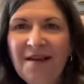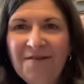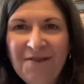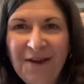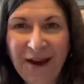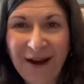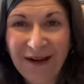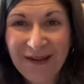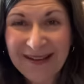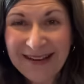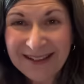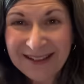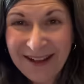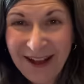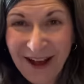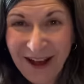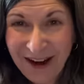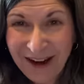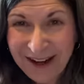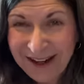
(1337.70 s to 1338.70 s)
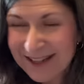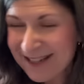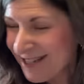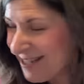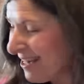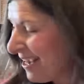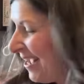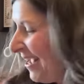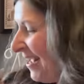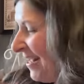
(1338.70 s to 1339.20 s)
very large
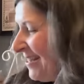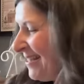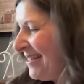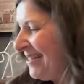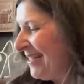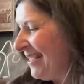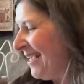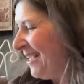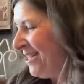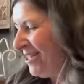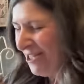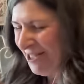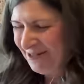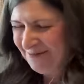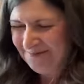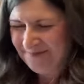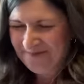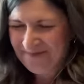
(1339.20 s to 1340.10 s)
stitch.